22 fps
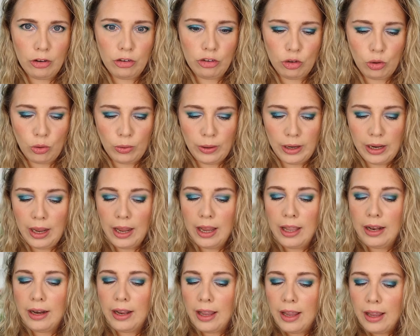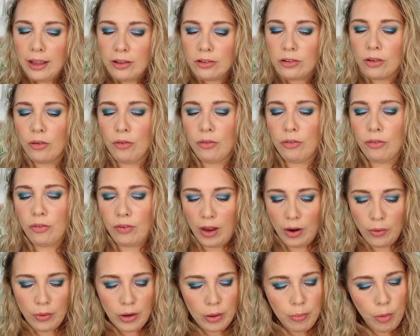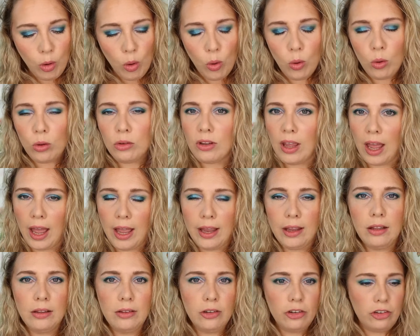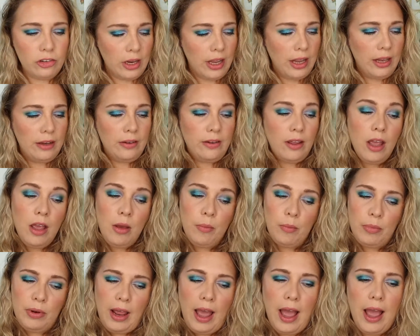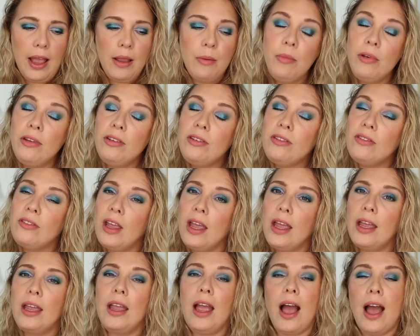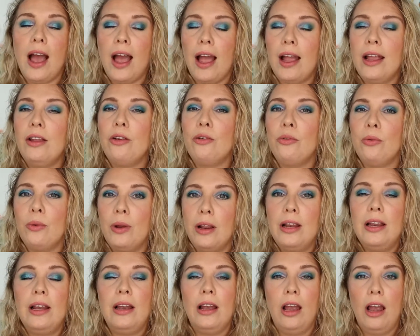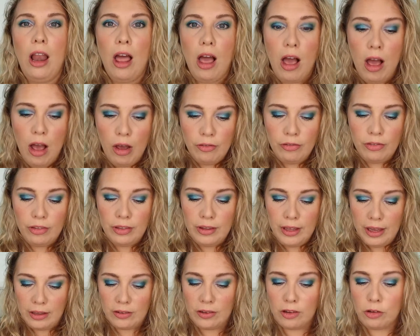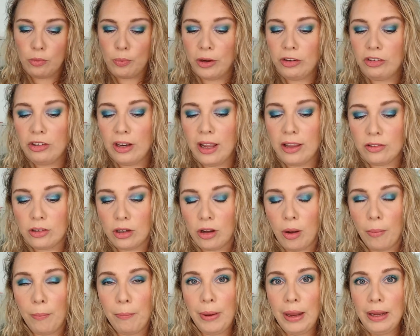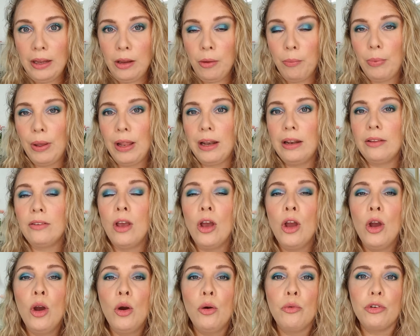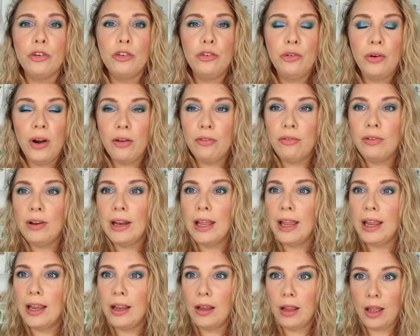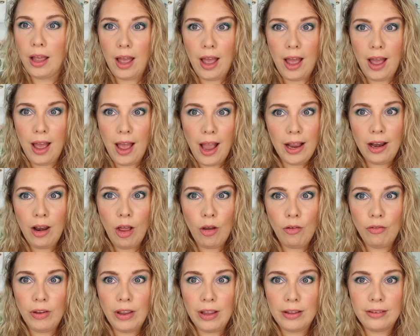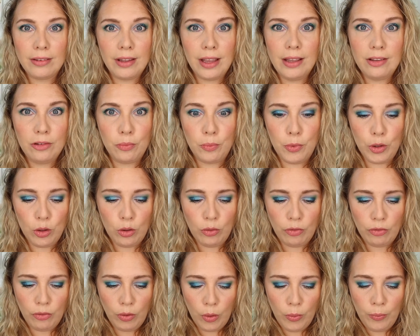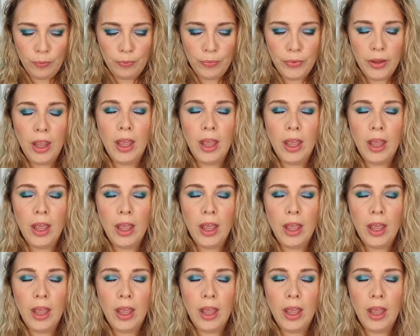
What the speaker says: story. It is very bold, I understand, but I must say I really love this, especially as a companion palette for traveling. I love it. It's beautiful.